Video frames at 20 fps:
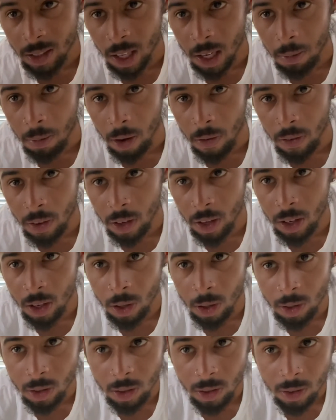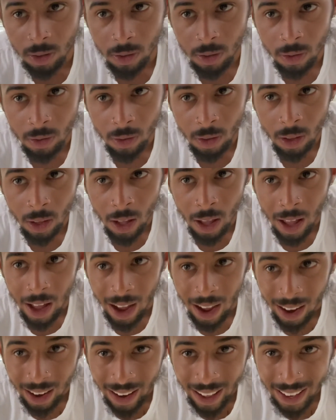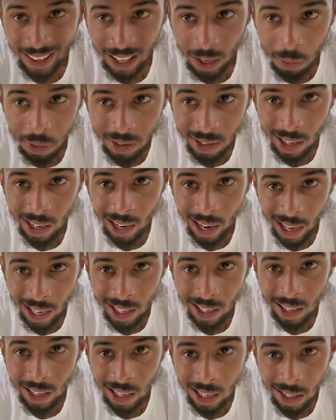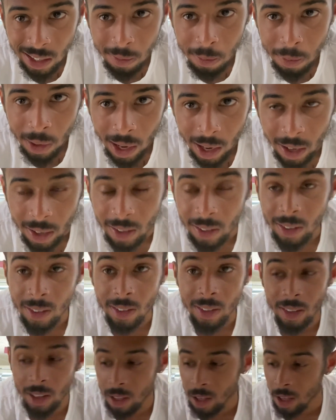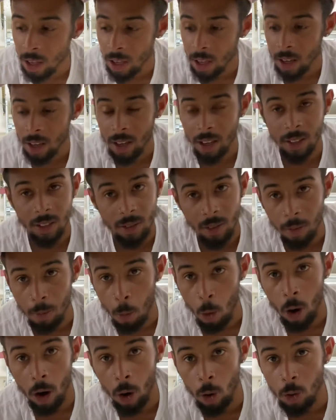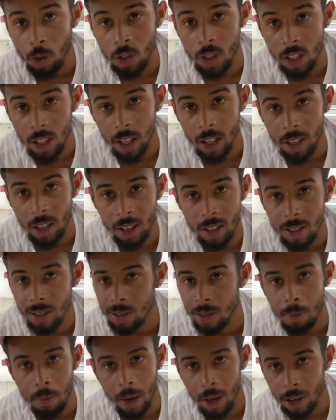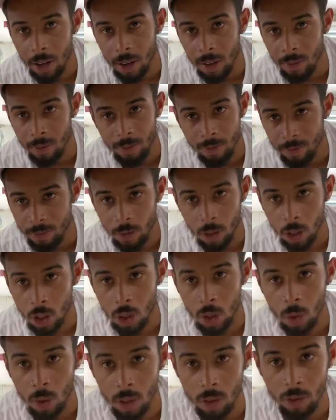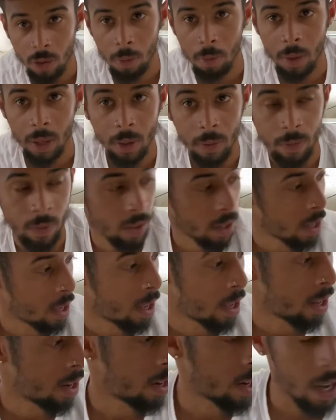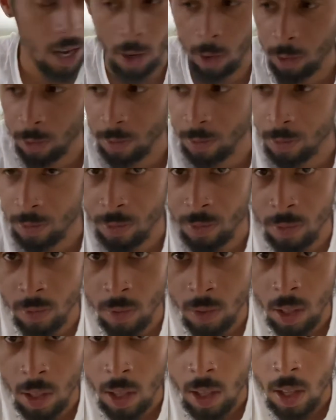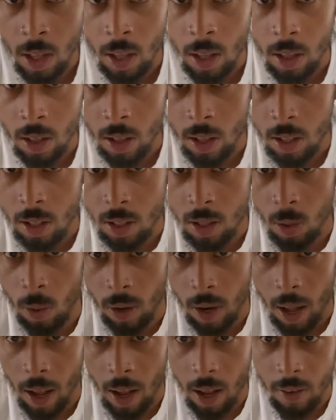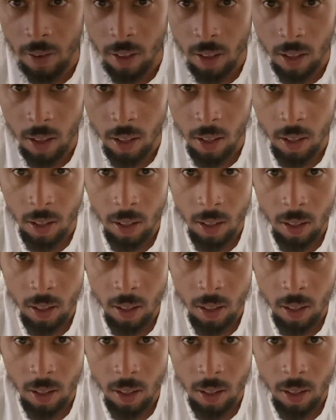in my videos? I like it with the Nike in the back. The more OG it is, the better the shoe is for me. Now, this is the one I haven't cleaned.